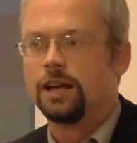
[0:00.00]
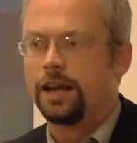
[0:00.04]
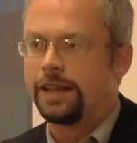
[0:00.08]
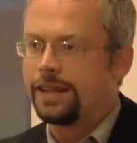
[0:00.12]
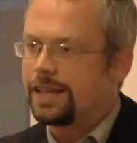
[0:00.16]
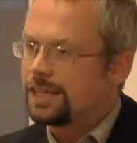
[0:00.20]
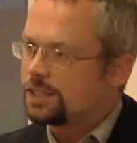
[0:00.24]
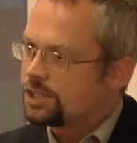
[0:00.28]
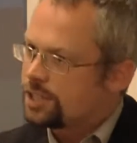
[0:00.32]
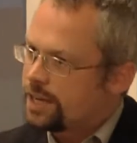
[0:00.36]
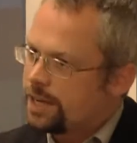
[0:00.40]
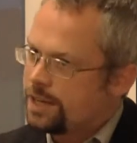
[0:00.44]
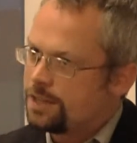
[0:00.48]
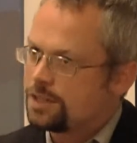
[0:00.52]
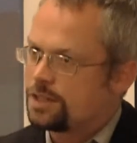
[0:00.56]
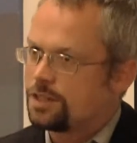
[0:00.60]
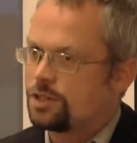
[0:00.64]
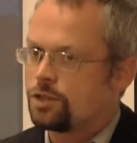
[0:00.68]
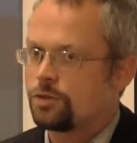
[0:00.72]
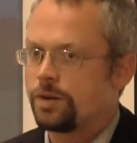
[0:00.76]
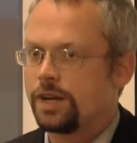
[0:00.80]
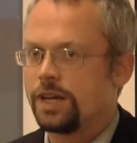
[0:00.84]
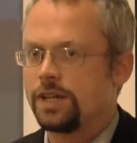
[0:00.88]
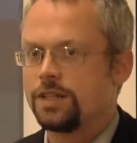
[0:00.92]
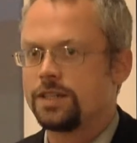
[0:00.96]
And that changed
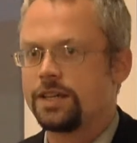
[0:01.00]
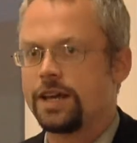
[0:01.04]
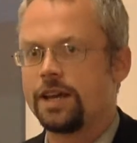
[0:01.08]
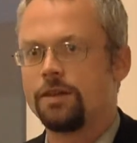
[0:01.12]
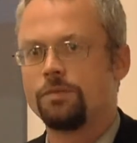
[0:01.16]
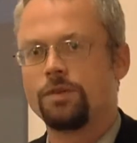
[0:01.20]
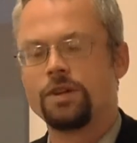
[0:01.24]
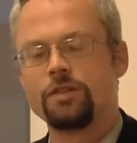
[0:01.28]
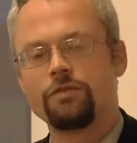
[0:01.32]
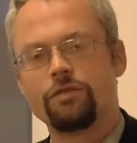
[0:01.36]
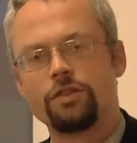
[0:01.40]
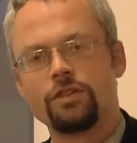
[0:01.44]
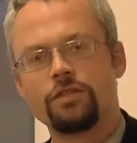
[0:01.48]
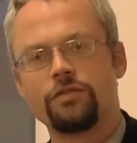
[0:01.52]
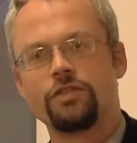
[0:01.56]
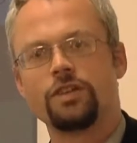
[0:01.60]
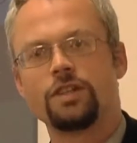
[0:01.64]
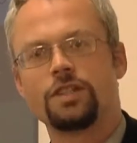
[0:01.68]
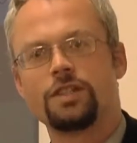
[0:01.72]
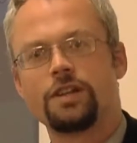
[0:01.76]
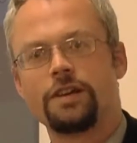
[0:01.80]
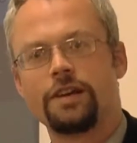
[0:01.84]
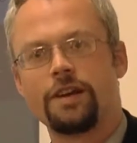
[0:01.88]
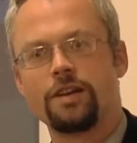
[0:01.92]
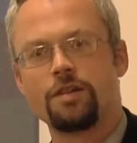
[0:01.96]
in 2010 when for the
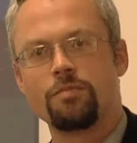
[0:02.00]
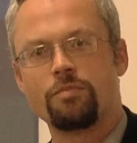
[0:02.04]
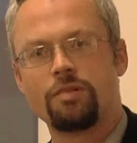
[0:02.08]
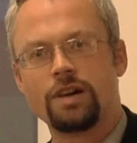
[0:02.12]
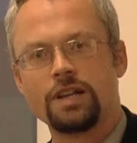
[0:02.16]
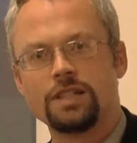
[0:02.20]
first time you had a